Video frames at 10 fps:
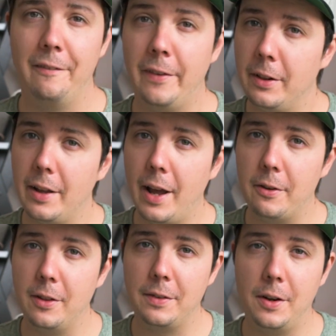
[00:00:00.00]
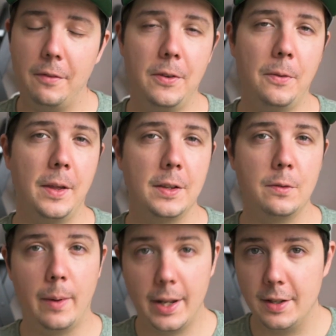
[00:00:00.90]
Finally, I collected a few things
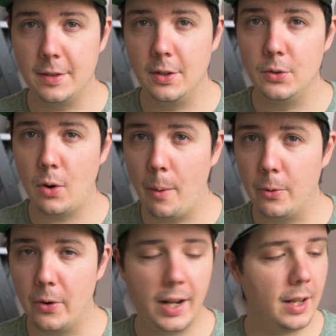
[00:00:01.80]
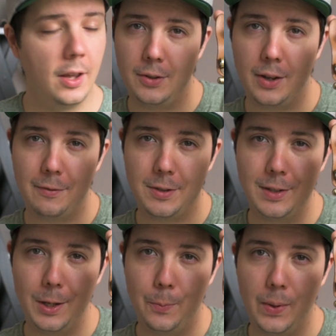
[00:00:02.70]
for my EDC to upgrade it. You can have a
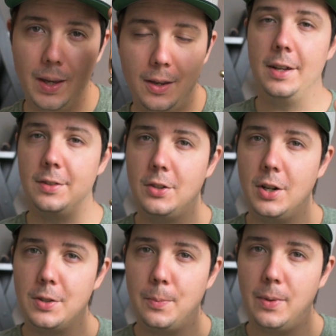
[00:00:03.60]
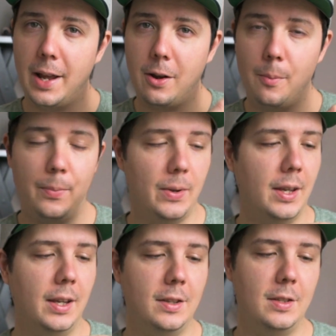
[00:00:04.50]
sneak peek. It's a shear supply company
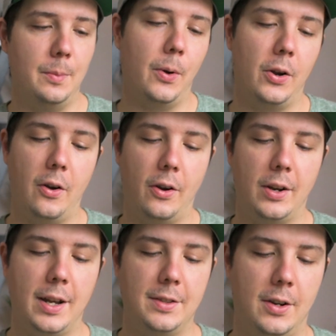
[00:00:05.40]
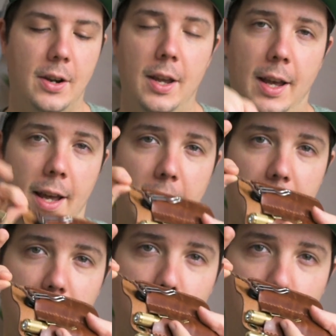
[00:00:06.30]
EDC pocket organizer, and I
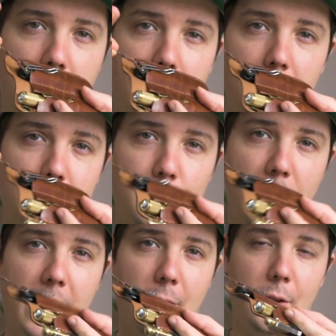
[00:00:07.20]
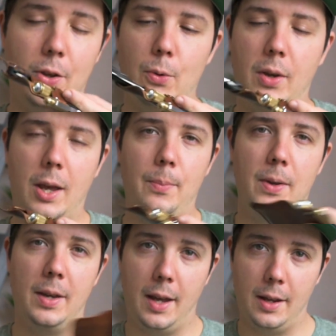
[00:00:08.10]
keep my Spyderco
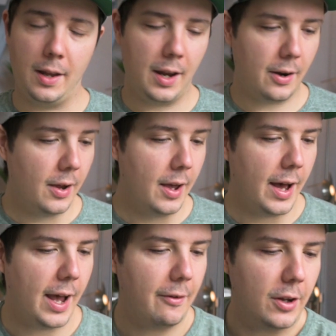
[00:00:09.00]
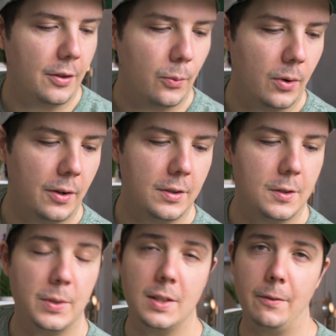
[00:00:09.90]
UKPK in here. I have another one
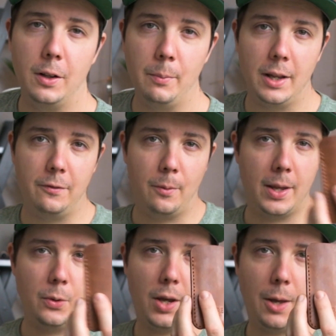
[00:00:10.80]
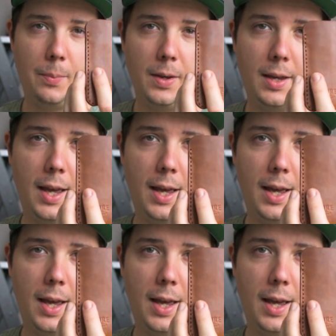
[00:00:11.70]
specifically made for my UKPK.